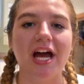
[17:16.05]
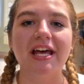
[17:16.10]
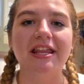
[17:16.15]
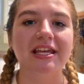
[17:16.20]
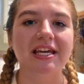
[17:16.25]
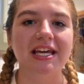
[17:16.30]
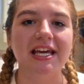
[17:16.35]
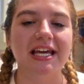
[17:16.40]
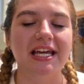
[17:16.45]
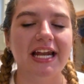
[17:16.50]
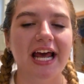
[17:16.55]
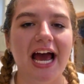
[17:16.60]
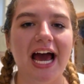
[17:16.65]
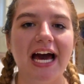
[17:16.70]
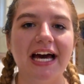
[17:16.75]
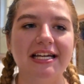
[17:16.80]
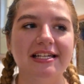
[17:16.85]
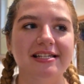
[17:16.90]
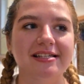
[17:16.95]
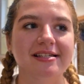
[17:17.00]
I think it
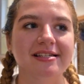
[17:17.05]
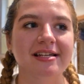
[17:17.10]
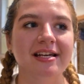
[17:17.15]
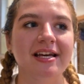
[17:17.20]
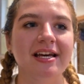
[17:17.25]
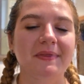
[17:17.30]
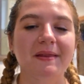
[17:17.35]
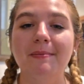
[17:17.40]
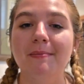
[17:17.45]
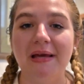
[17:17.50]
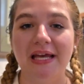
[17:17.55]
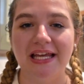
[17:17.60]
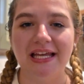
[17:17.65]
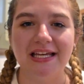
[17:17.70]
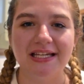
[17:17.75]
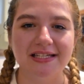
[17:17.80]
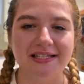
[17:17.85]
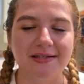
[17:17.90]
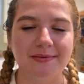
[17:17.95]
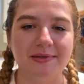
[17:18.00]
has the
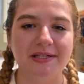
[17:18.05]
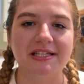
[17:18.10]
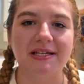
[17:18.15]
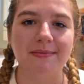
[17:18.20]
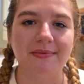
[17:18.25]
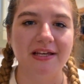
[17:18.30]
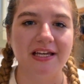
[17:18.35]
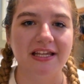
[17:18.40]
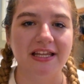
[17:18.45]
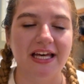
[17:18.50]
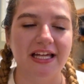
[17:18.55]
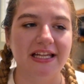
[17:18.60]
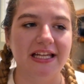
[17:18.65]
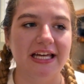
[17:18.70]
makings to be something that,